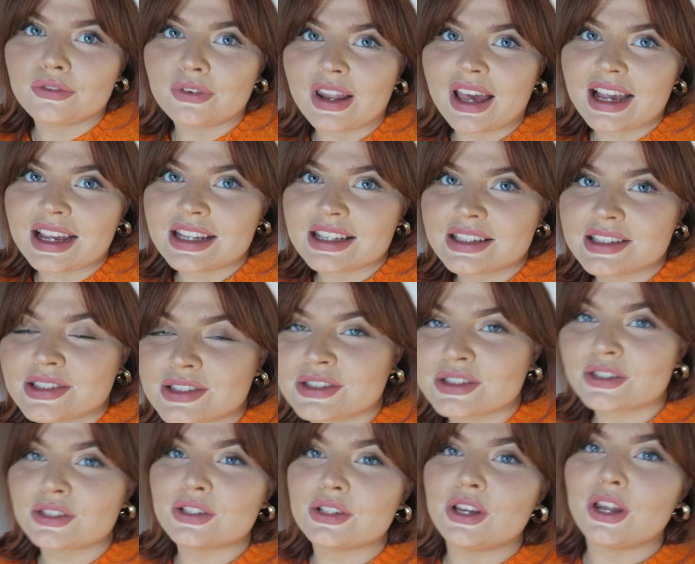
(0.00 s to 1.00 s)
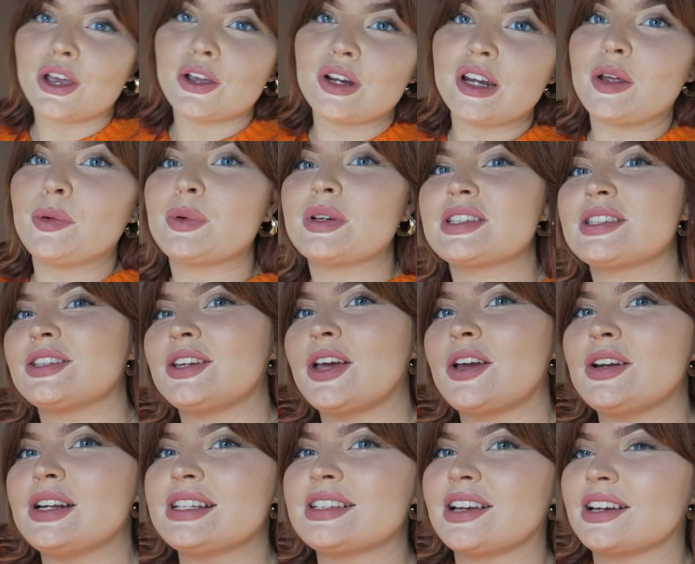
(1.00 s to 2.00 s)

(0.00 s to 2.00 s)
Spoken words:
flat is slowly, we're slowly